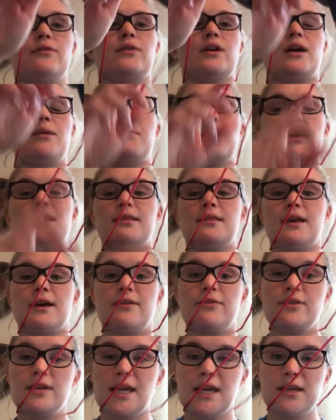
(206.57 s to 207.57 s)
got my
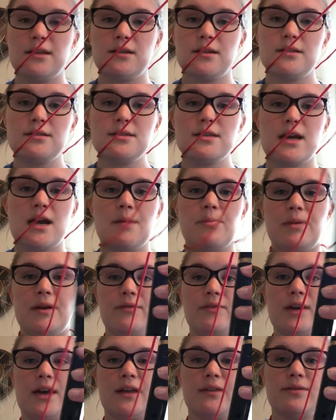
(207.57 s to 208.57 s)
left hand on top. I've
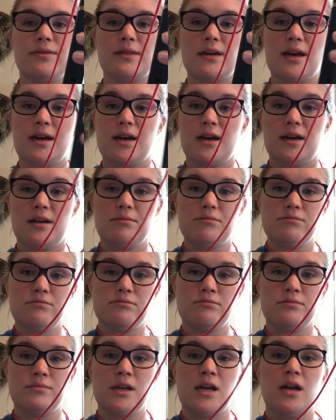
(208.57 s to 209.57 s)
got thumb,
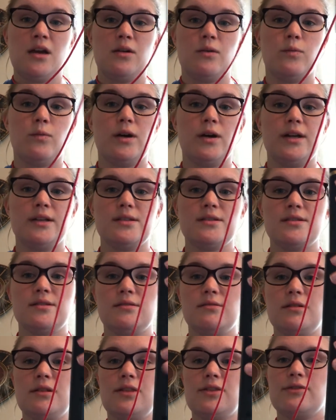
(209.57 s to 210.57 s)
1, 2,
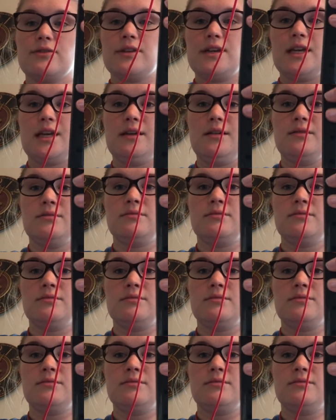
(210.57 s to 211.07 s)
and 3.